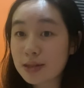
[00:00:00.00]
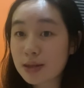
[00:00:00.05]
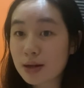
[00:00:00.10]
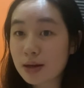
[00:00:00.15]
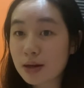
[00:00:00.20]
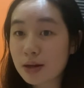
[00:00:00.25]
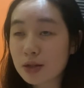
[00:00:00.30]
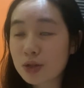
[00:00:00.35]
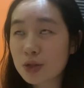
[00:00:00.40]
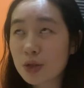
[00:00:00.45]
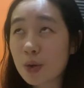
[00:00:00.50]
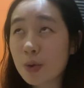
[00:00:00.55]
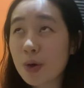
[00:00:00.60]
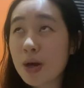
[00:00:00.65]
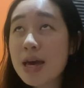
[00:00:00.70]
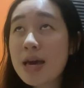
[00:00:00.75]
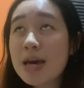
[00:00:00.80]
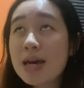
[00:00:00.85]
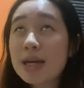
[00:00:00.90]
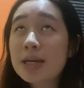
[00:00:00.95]
there. So
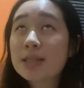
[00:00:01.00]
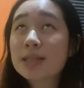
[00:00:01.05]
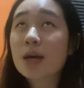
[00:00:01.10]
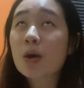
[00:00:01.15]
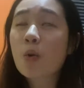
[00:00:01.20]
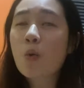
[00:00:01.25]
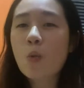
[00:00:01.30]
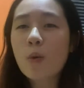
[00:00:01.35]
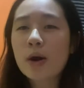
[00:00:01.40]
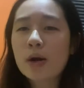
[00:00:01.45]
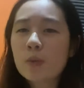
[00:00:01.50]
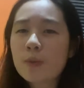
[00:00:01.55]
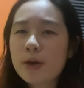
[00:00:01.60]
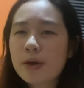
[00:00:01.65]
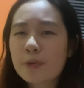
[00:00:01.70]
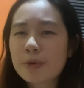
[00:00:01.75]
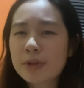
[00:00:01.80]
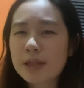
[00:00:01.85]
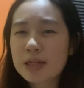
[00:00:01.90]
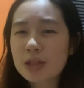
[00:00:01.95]
it's like one-way
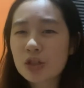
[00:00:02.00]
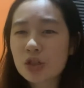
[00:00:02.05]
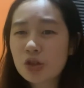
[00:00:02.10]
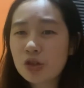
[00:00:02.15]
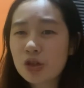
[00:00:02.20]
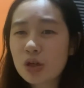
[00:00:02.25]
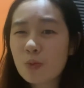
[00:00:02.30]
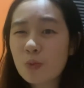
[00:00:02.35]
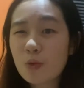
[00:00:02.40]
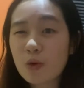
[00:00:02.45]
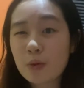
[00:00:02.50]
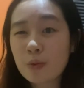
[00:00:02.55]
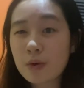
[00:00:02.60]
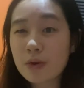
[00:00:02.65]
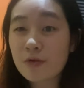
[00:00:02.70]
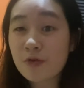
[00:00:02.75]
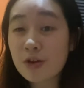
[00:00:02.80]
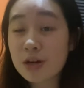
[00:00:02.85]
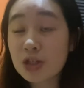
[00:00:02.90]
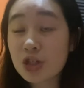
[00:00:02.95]
relationship, one-way
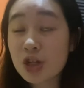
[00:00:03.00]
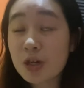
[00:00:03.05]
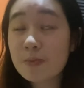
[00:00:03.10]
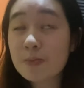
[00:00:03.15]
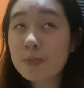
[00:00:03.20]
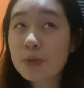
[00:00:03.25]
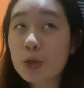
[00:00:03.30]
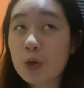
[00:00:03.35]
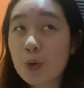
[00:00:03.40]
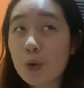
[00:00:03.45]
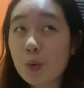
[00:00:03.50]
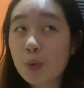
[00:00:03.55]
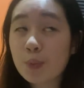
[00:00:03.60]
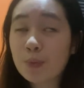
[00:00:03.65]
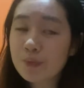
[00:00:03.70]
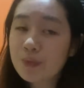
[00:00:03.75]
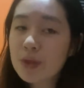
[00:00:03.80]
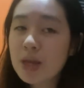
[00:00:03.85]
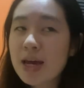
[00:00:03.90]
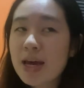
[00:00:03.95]
friendship. So
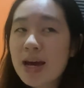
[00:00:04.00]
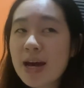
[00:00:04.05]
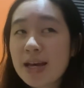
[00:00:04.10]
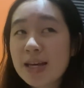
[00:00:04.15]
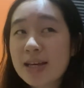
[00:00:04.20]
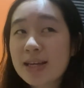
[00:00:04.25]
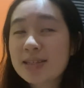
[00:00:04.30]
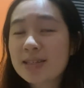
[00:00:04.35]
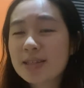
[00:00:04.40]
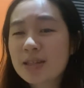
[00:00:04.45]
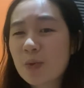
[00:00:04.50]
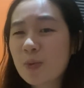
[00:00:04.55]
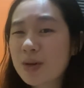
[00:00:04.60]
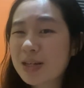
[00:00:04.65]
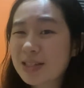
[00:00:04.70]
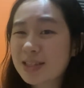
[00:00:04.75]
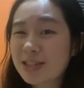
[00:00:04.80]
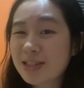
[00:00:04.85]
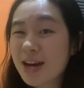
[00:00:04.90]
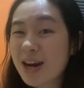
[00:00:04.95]
I guess that one
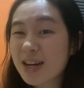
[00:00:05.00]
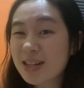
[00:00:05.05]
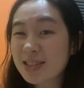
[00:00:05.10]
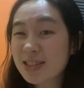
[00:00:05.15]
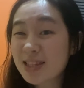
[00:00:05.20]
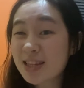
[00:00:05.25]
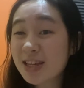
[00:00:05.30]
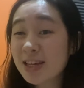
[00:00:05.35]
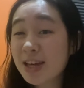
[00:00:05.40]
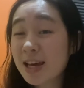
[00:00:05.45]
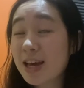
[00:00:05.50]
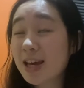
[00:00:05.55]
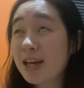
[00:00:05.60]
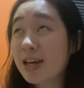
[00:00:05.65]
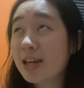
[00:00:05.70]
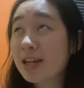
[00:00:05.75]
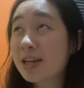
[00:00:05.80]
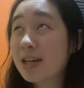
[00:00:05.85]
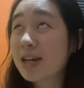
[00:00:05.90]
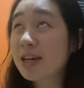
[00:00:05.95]
is toxic.
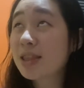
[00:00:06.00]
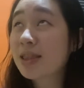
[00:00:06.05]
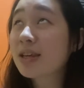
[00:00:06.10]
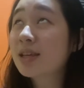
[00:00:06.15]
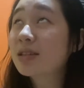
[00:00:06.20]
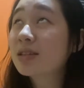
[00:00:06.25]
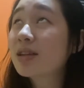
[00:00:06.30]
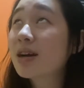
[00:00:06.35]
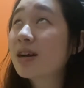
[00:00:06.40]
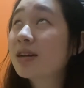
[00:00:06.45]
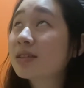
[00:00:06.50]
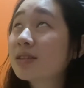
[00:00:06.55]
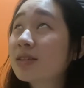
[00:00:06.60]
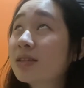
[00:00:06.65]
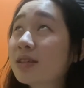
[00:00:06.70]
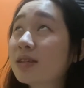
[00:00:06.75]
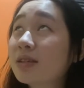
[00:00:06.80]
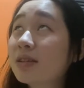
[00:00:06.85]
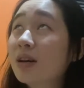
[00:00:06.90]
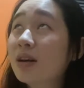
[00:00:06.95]
And I think
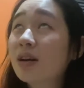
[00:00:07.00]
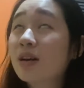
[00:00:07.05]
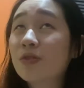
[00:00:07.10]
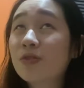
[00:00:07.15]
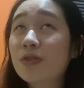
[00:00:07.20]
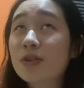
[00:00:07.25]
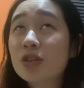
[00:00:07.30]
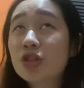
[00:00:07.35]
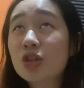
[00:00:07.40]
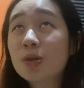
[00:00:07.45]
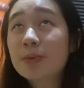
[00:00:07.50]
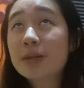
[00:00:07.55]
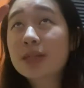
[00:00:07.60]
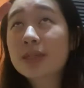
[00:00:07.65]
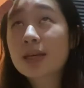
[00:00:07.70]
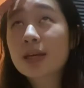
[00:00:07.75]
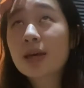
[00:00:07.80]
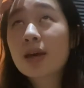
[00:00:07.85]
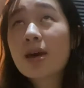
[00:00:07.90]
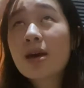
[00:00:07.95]
toxic uh, friendship is
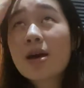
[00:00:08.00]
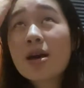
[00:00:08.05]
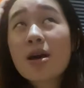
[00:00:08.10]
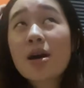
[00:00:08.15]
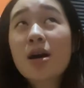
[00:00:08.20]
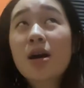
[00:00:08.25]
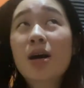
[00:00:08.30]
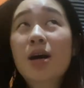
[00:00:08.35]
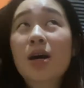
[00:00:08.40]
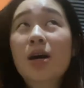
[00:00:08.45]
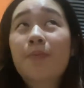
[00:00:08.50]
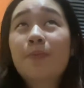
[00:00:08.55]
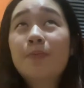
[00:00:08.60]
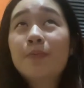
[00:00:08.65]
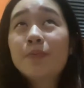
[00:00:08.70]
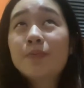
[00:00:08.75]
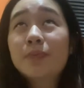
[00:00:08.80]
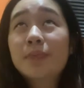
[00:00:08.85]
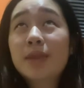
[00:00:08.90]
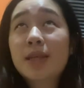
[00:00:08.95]
like,
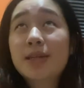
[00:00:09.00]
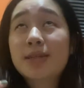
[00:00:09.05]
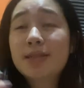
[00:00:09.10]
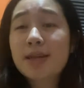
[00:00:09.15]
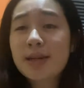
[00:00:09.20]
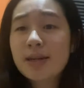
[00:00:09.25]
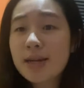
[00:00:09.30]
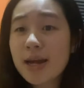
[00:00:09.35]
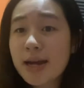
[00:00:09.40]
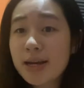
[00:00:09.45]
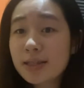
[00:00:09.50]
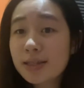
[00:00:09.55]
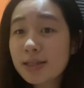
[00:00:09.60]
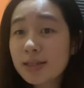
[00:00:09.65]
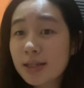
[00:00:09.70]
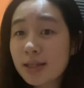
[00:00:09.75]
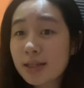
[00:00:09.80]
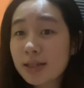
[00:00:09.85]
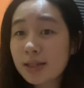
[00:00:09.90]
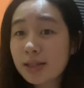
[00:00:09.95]
um, they say nice
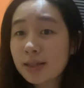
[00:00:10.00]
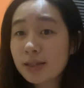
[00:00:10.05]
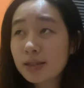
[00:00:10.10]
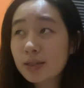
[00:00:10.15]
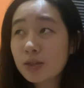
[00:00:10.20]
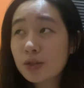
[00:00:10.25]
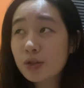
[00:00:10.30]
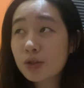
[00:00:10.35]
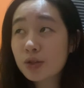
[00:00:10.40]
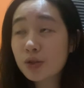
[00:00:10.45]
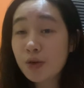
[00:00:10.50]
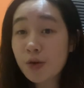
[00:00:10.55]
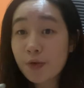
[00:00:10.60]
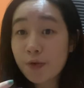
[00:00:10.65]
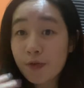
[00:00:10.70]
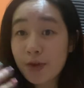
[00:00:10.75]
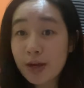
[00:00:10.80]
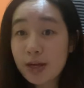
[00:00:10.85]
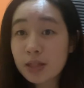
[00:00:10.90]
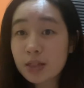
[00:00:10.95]
thing to your
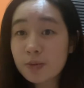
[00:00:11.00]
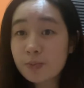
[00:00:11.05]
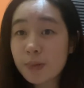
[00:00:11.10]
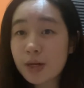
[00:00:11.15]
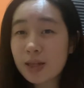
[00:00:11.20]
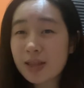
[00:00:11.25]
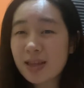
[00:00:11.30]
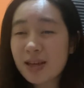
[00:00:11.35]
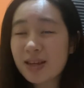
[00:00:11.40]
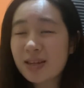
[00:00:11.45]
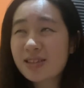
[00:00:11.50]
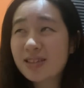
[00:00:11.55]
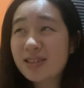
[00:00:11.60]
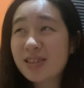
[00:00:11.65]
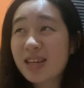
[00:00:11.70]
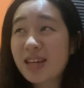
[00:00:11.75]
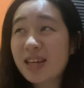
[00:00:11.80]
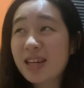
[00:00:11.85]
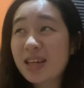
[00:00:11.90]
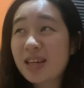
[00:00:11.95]
face, but then
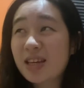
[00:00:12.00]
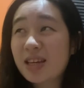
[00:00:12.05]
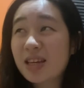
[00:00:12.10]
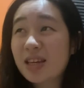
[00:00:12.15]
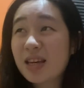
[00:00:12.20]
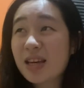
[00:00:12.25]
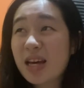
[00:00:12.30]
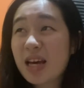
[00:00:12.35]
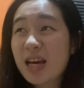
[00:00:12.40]
they